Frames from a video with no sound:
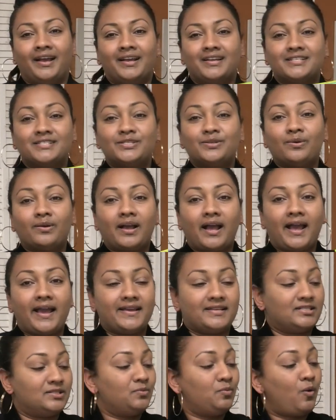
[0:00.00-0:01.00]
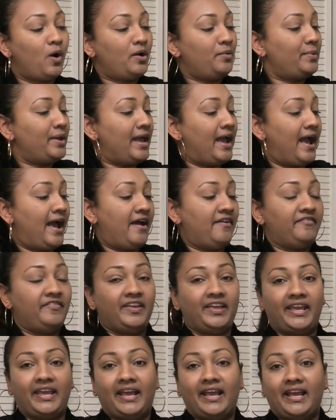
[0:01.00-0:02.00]
So guys, what we have
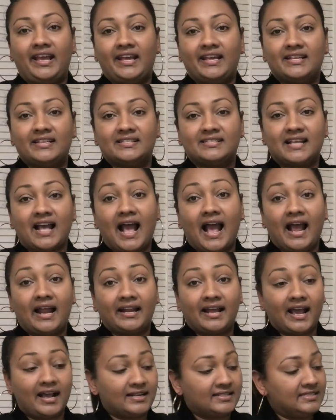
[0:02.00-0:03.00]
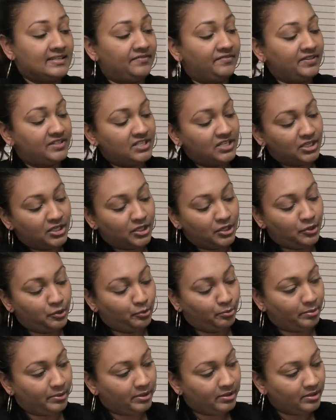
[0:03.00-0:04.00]
here is an activity
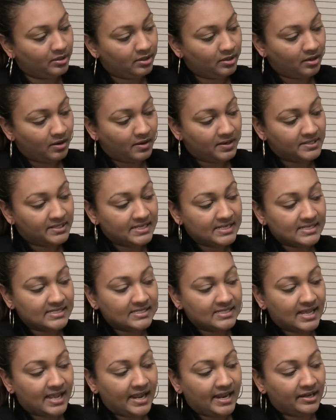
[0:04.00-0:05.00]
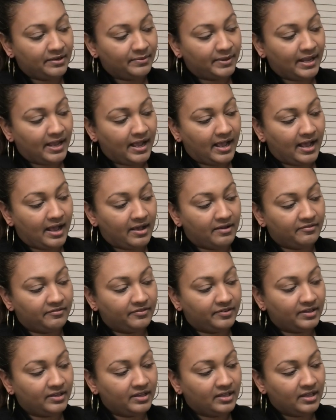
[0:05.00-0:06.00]
cube. On this side we
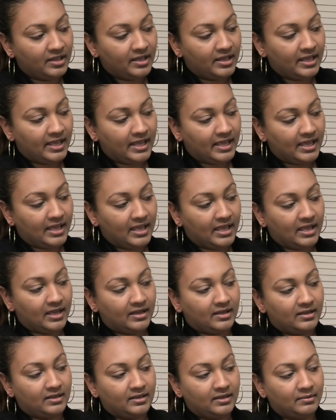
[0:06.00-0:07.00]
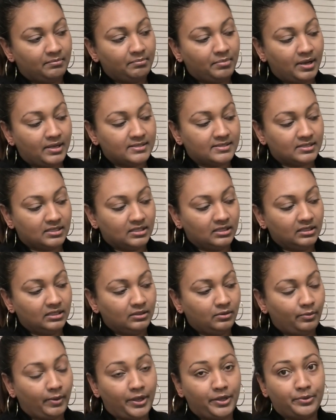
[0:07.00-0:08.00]
have a puzzle
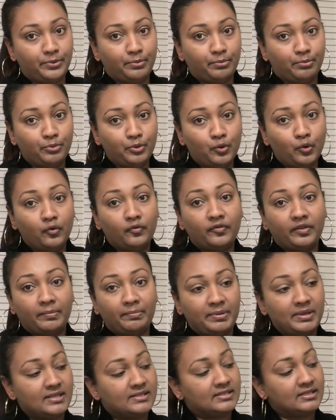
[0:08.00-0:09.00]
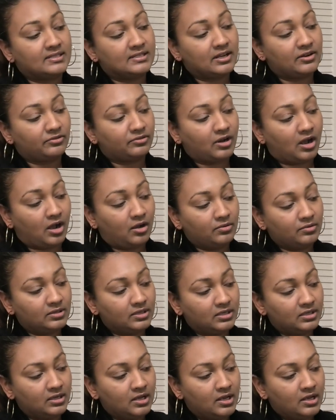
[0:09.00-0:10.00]
where you move the pieces around.
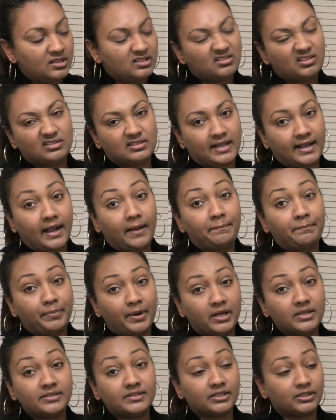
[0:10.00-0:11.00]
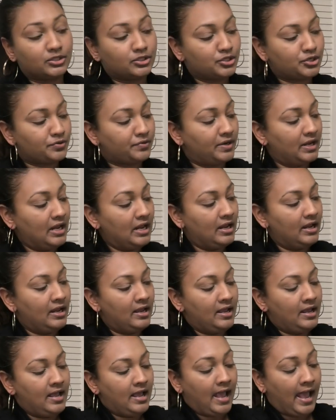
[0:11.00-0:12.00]
So it's like a puzzle tree.
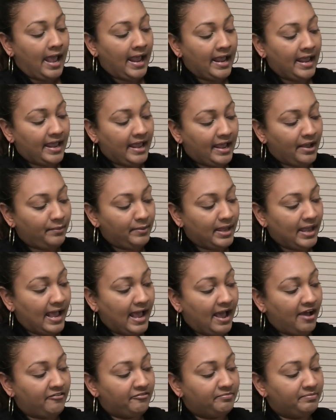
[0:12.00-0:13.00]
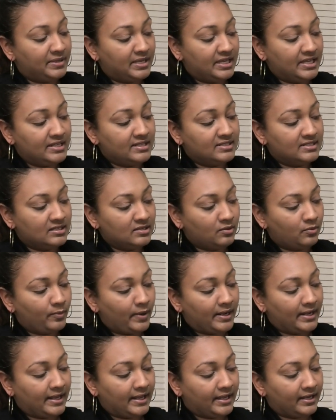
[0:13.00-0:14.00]
Here we have beads where
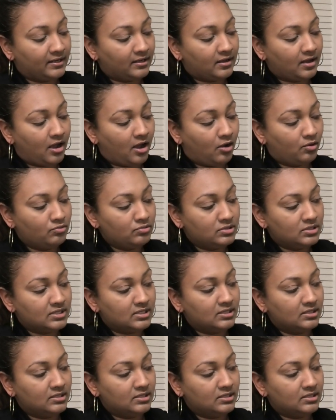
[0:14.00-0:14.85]
they can count.